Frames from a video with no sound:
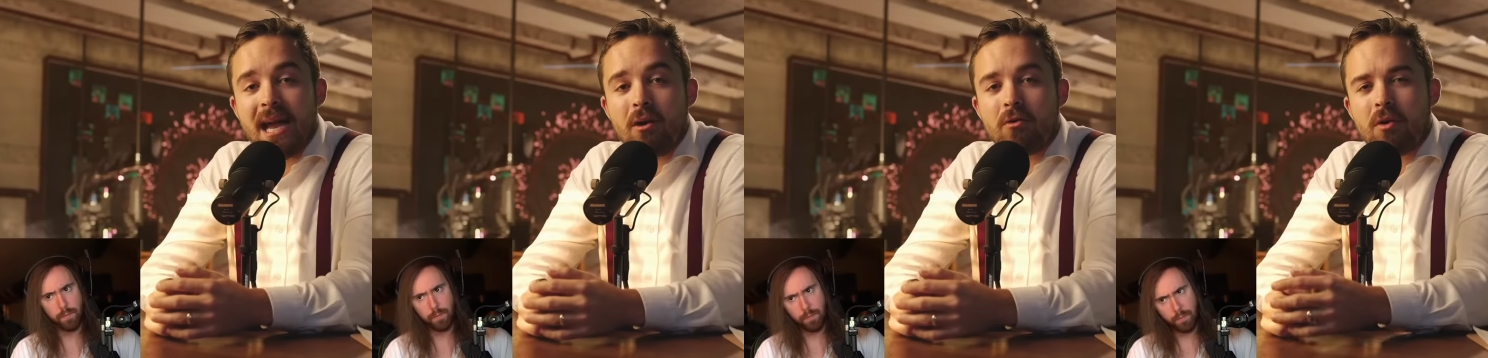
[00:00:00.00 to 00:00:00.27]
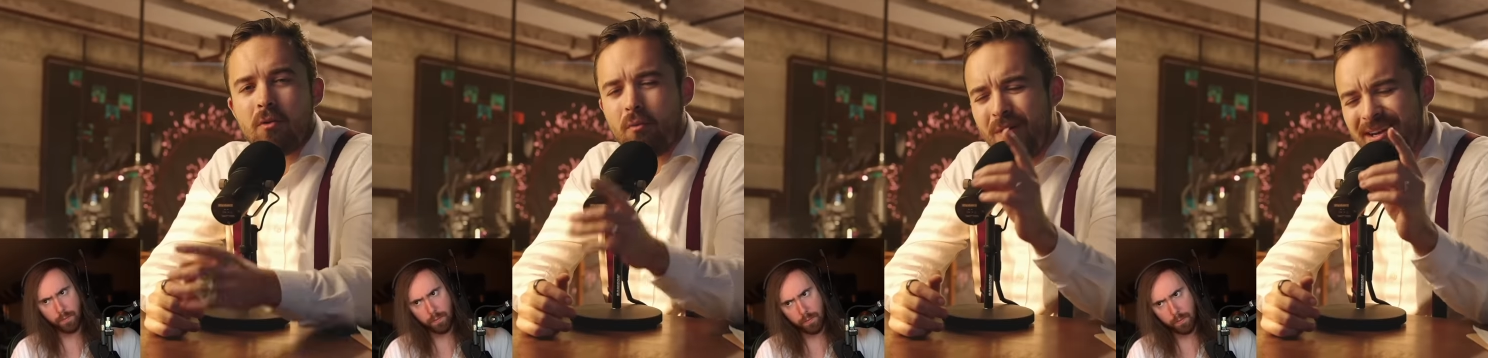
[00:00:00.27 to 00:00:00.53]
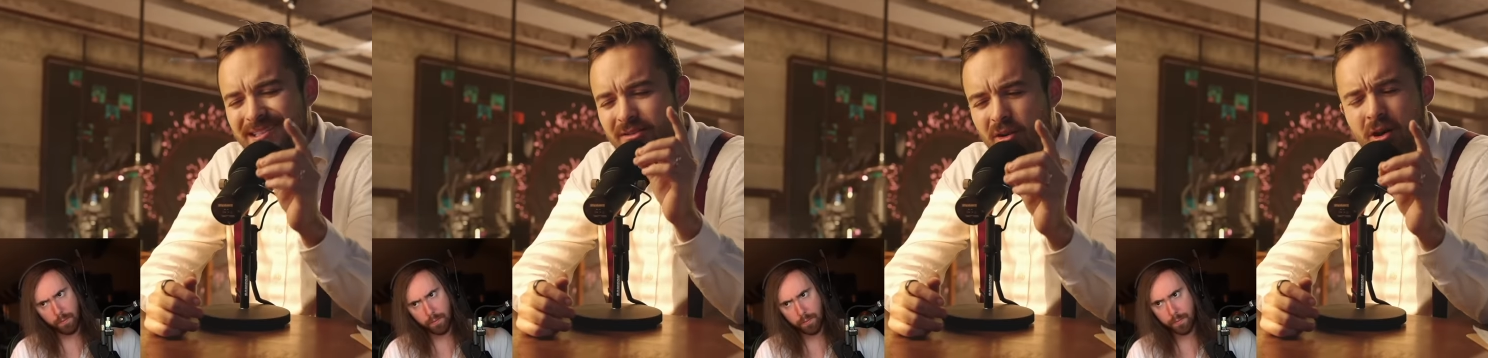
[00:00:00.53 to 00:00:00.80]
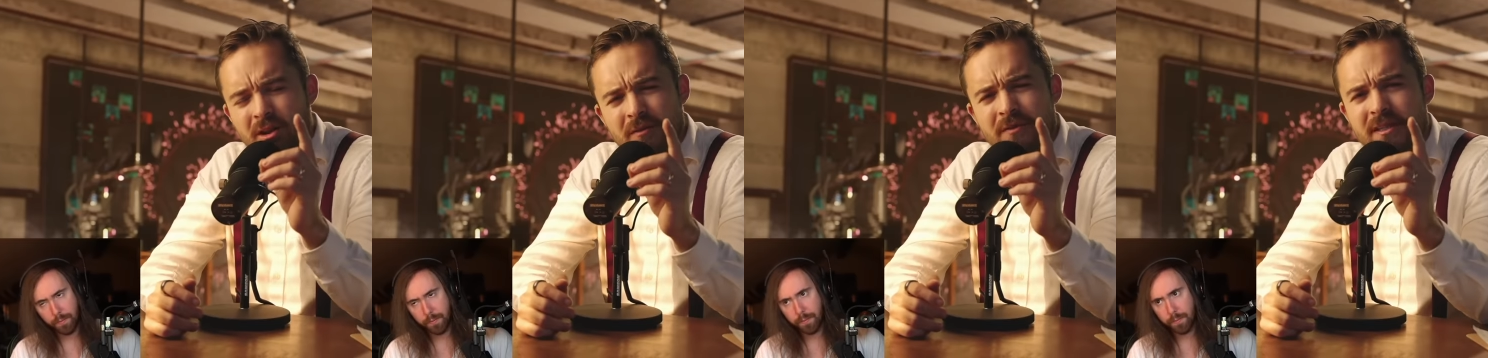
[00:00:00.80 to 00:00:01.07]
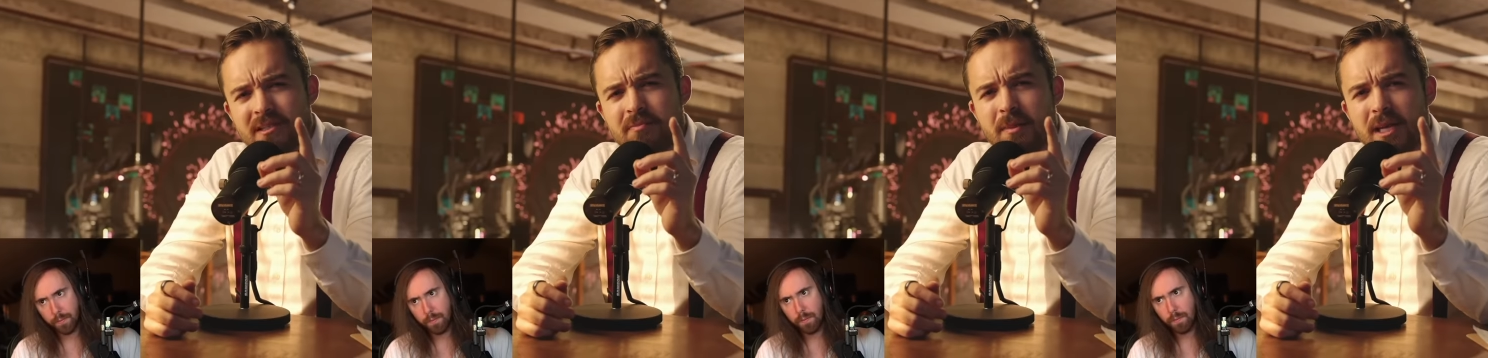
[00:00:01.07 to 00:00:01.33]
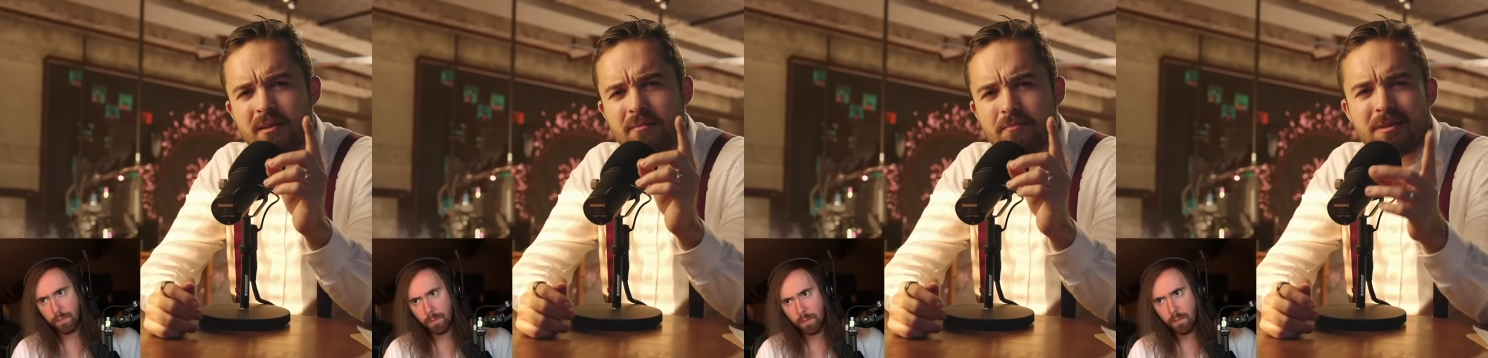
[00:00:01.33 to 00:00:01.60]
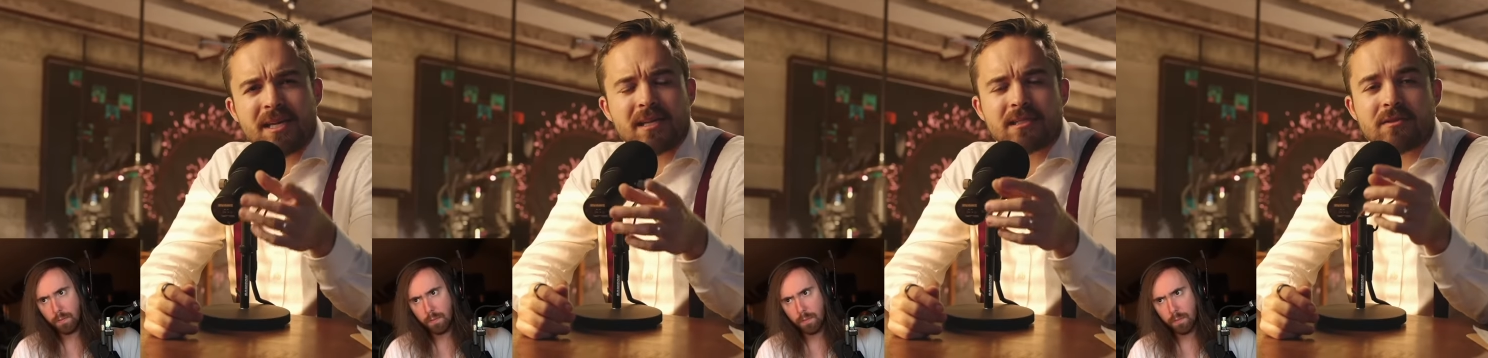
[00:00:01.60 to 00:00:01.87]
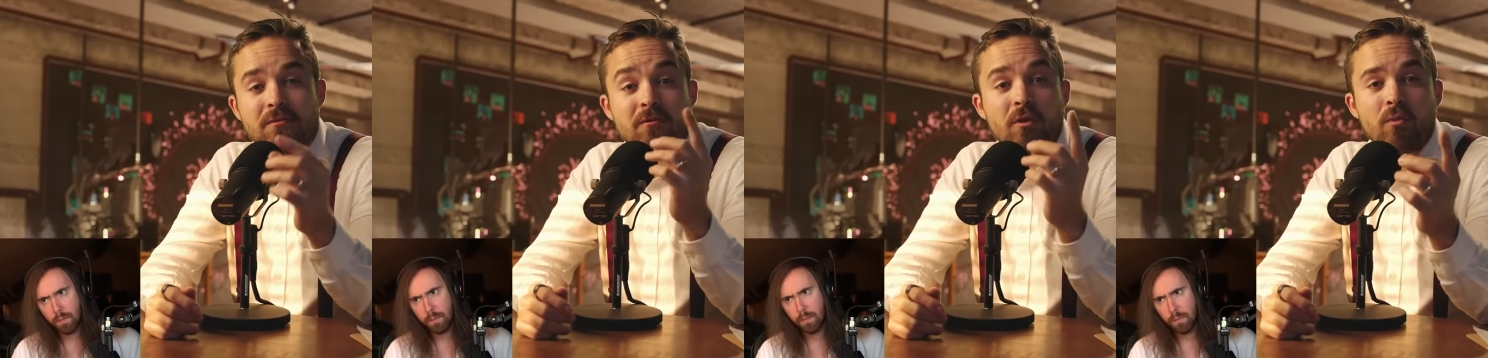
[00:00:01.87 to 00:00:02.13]
Speaker 1: Now, what does all of this mean?
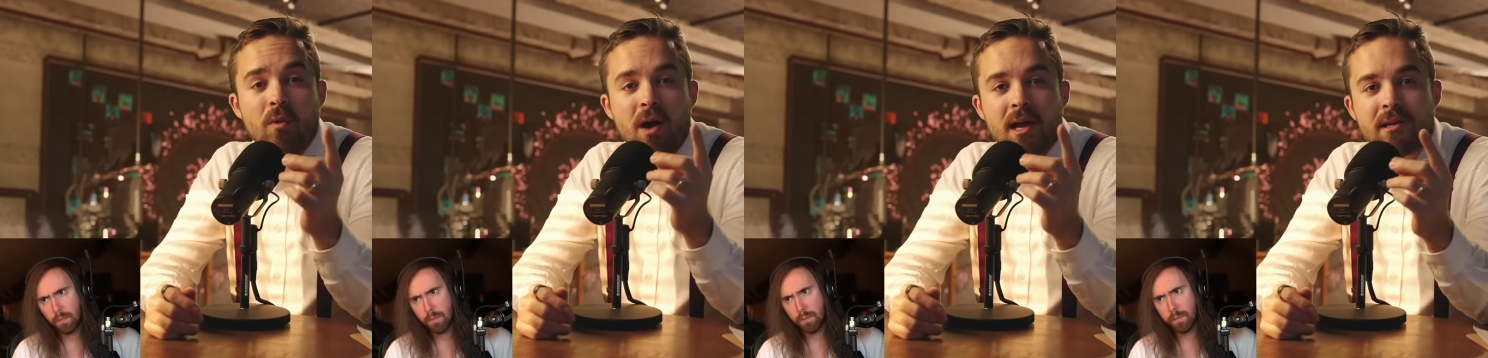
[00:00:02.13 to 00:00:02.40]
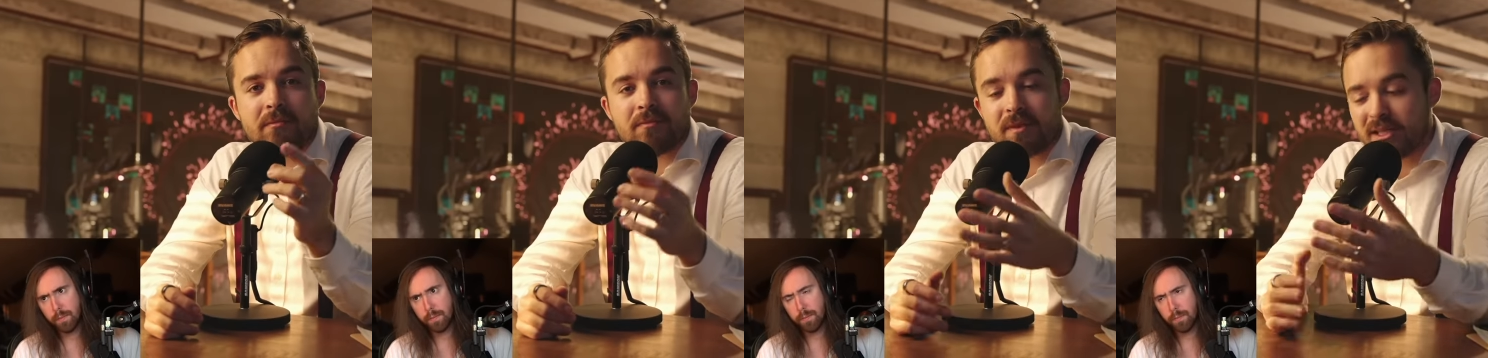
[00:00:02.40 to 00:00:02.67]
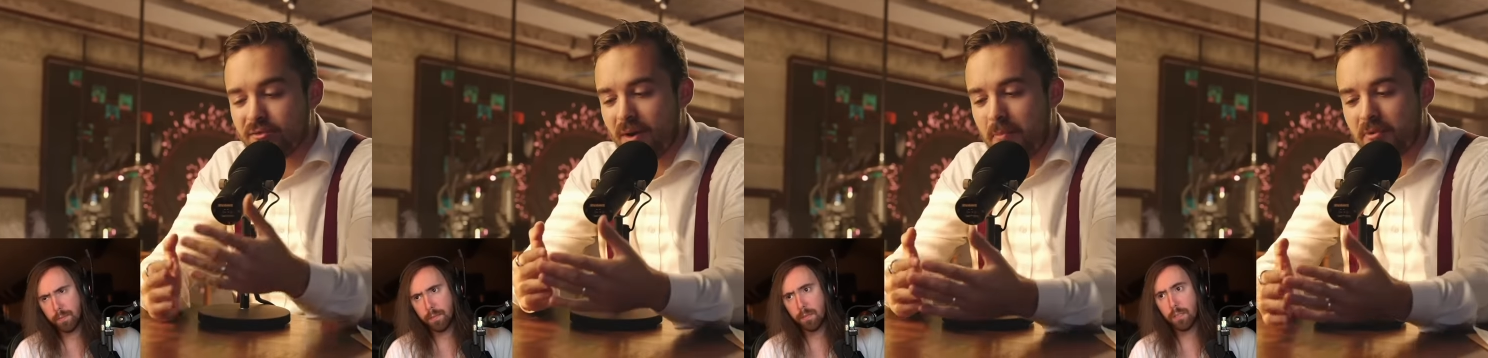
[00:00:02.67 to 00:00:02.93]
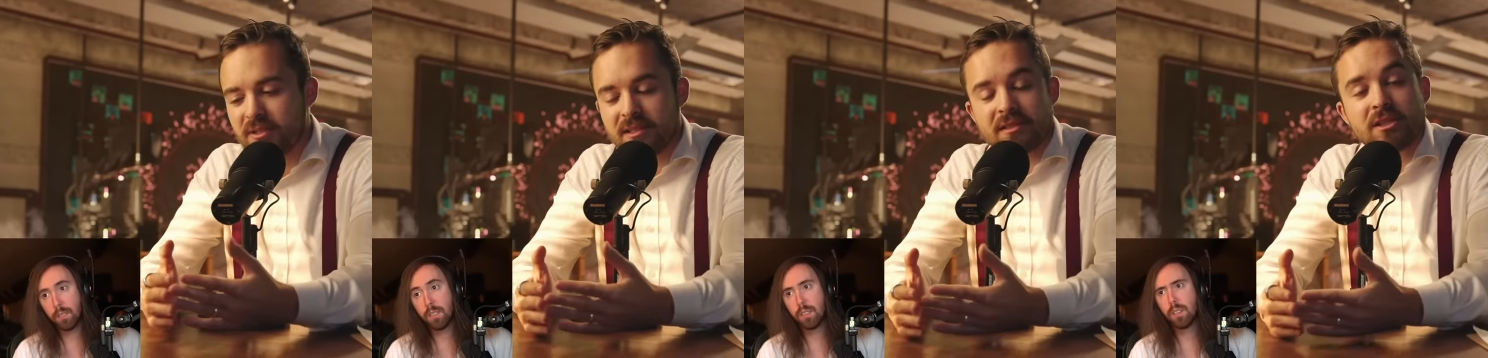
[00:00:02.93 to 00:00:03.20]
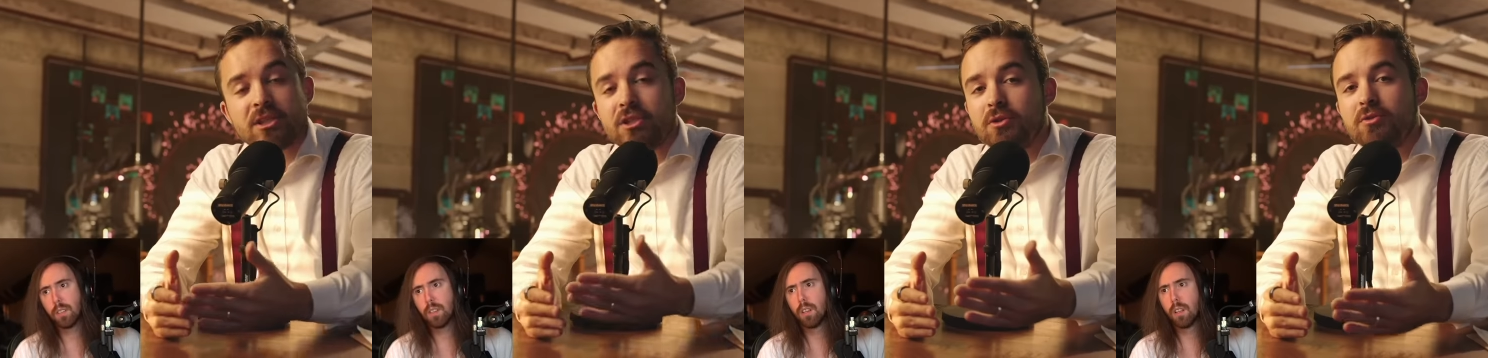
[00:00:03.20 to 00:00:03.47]
Because for one, this represents a